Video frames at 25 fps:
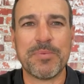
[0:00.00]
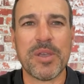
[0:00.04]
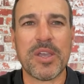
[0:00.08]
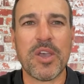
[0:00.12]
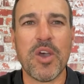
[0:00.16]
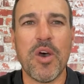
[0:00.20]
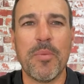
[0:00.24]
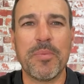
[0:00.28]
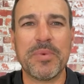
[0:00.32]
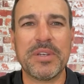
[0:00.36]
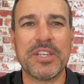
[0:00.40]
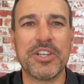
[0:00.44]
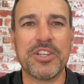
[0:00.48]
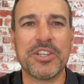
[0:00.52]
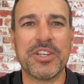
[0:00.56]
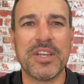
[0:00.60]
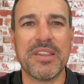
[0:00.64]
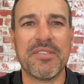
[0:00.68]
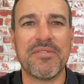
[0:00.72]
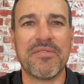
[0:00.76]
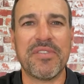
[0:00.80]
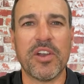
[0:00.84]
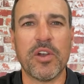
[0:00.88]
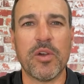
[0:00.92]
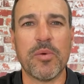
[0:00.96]
but competition
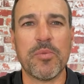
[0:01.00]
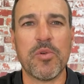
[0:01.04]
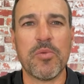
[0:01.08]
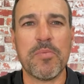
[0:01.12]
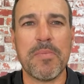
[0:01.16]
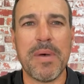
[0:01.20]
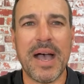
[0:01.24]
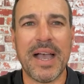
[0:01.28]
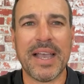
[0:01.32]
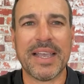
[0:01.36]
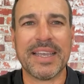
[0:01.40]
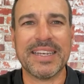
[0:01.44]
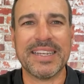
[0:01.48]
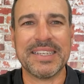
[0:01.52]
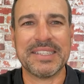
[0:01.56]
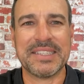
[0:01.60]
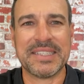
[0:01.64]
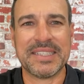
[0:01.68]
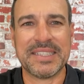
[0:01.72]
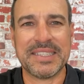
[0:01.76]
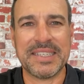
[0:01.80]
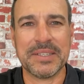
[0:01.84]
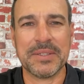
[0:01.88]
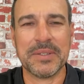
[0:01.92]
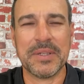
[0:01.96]
in the variable market is
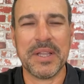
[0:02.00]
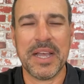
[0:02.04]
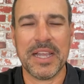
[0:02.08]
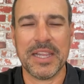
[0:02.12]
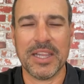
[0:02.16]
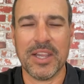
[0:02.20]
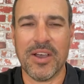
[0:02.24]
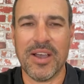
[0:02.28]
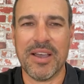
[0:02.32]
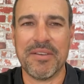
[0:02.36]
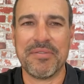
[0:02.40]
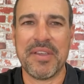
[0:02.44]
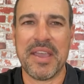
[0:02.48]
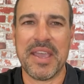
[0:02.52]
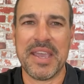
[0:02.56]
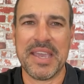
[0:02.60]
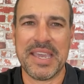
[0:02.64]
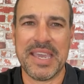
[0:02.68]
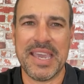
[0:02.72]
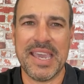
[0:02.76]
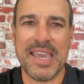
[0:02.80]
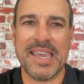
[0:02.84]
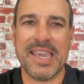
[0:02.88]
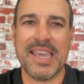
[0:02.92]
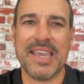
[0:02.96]
still alive
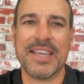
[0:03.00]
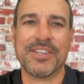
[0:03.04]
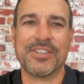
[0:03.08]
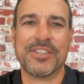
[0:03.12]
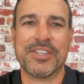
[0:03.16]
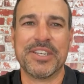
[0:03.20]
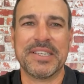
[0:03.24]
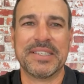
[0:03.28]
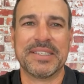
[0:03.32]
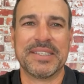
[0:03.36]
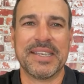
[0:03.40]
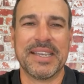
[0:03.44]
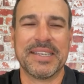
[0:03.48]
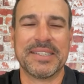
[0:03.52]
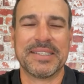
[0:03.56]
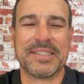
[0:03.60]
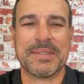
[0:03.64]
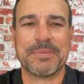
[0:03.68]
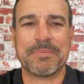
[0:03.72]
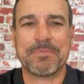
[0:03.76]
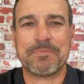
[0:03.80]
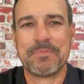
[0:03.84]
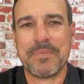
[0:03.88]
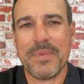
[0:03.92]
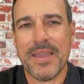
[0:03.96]
and kicking, she
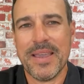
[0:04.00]
says.